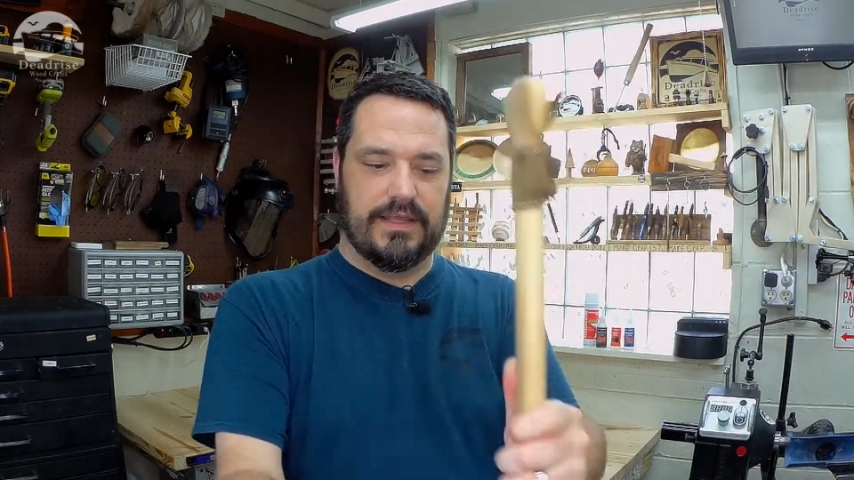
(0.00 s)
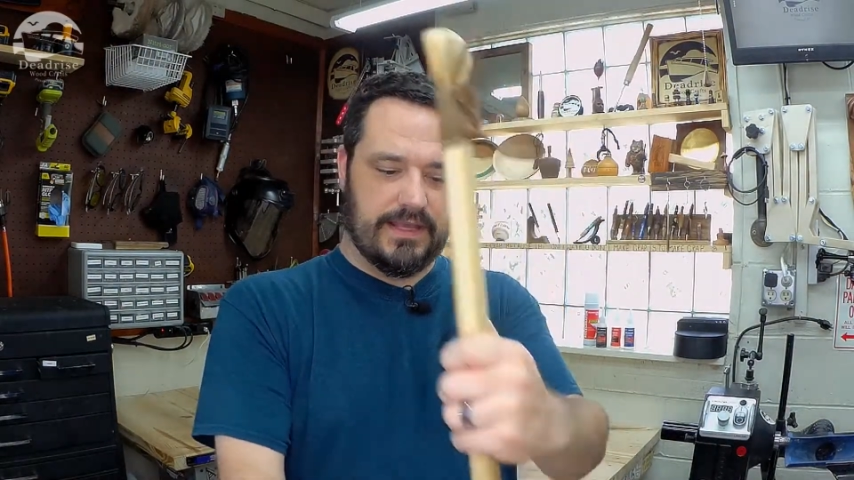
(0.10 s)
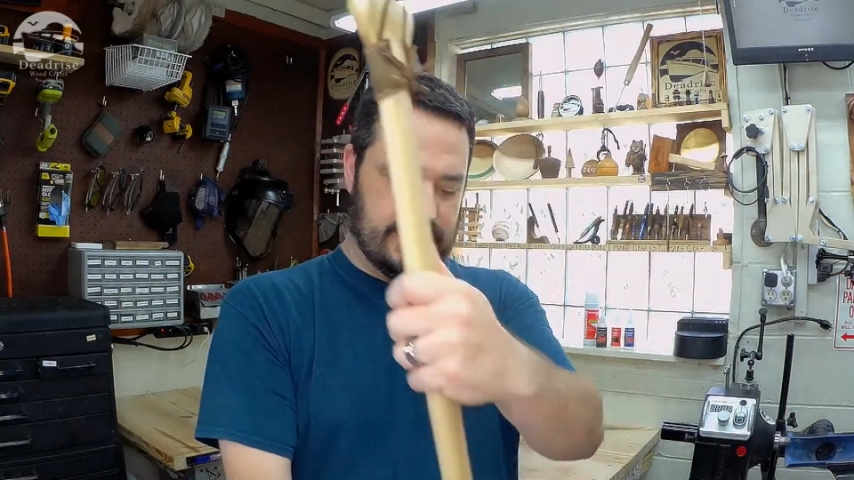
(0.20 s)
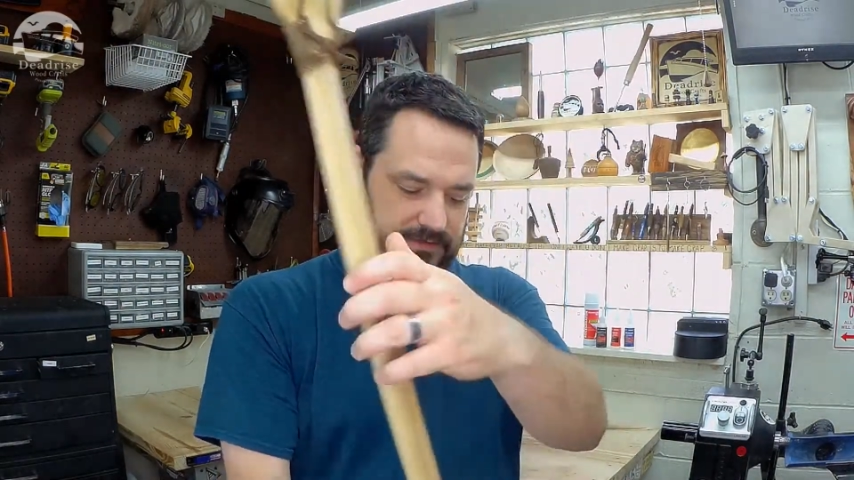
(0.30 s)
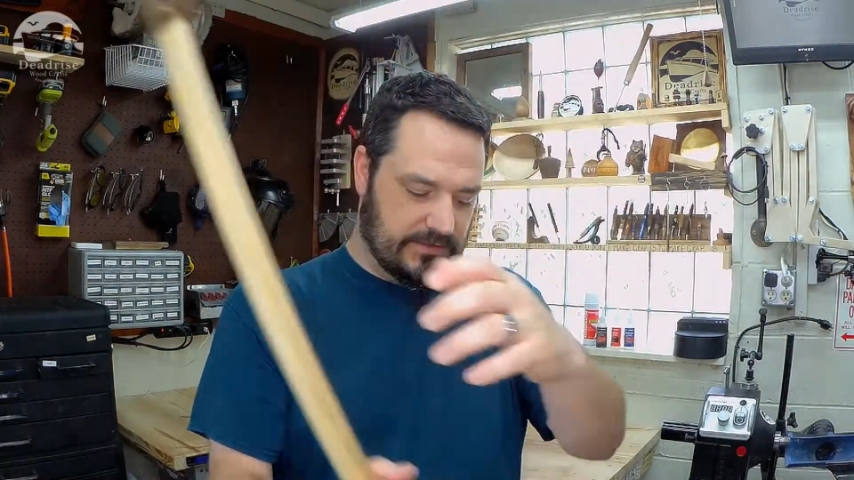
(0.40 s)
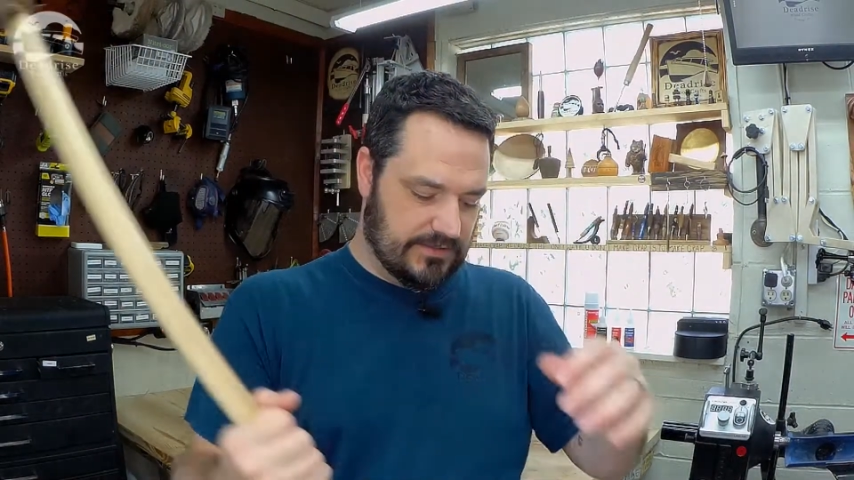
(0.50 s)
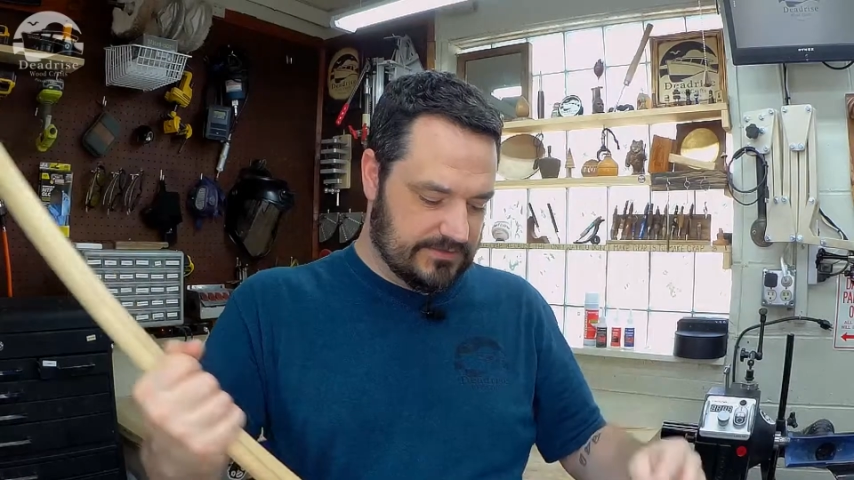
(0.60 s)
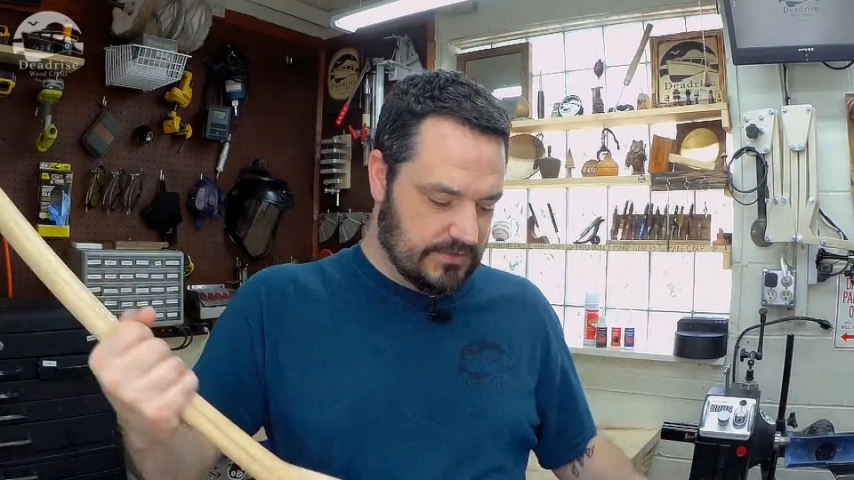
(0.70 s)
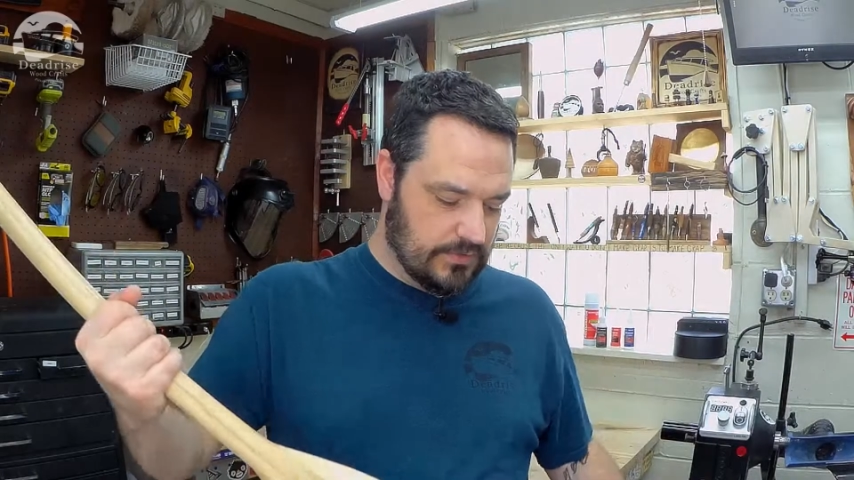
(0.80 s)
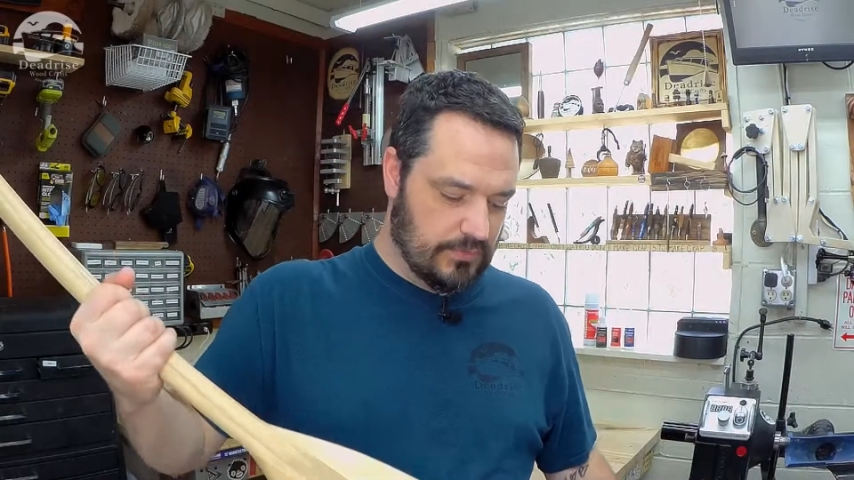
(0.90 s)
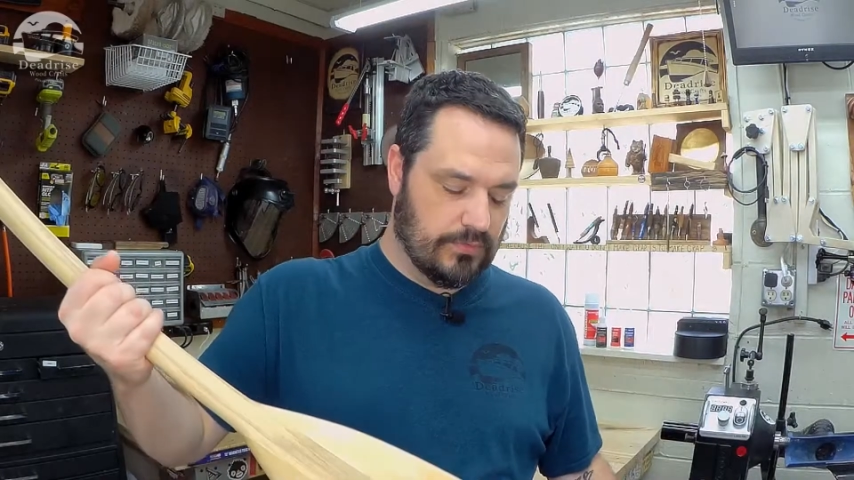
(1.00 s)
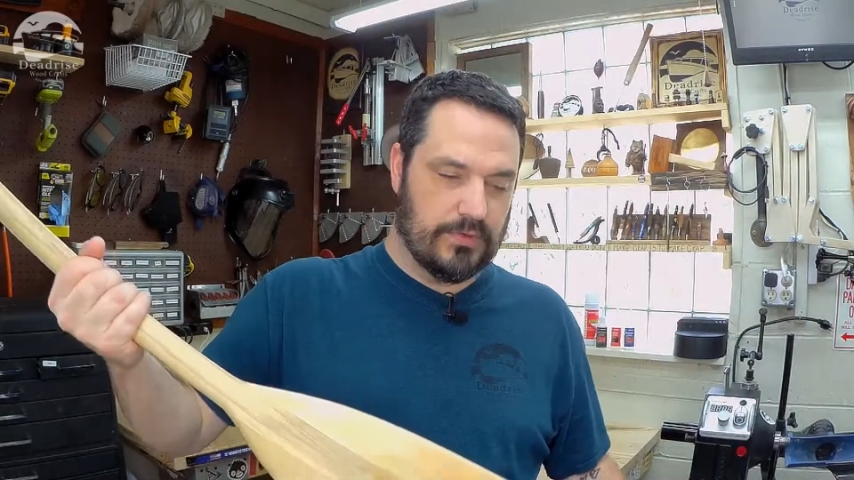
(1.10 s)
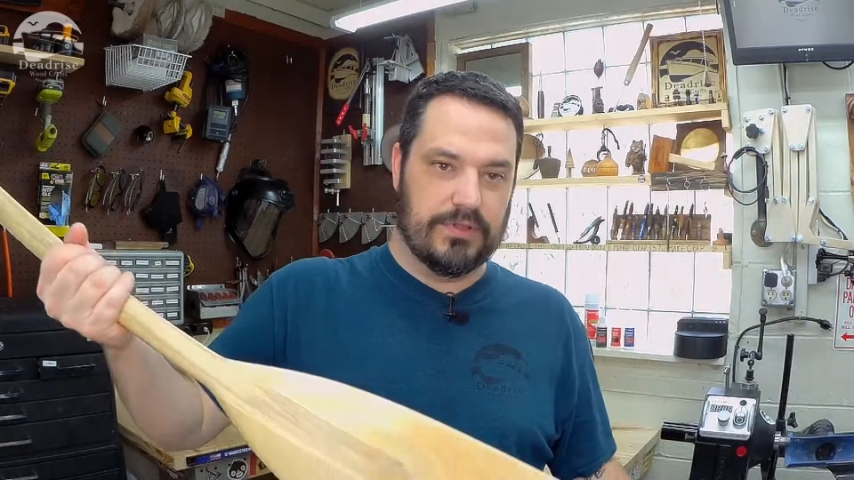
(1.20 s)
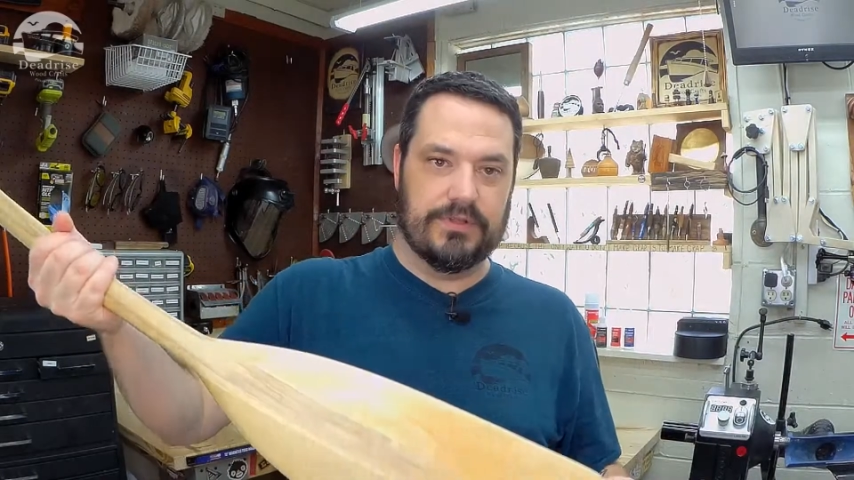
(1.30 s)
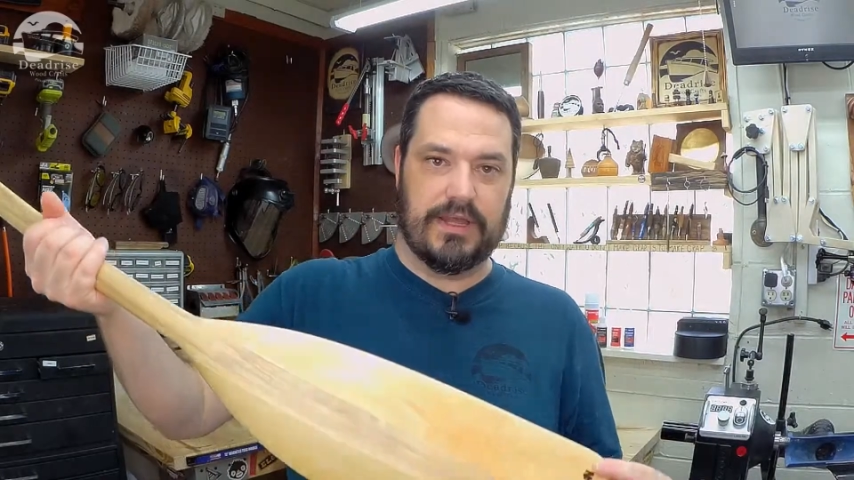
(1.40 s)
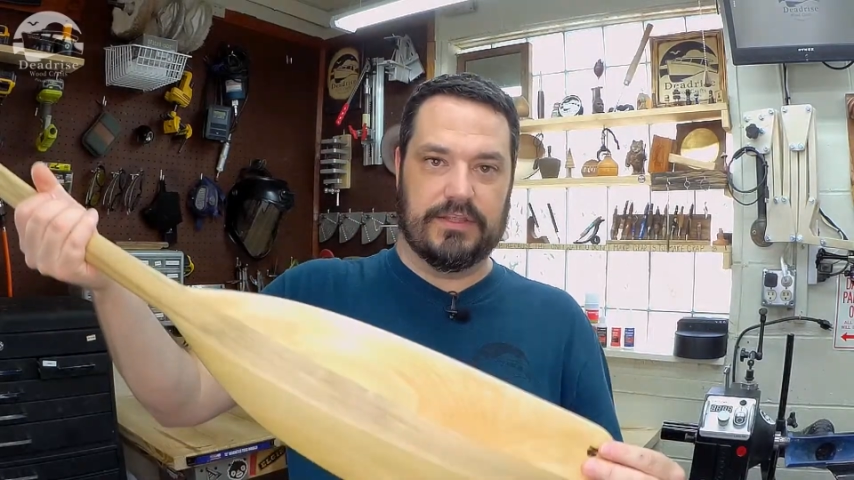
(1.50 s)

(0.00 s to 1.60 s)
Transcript: and it's also, I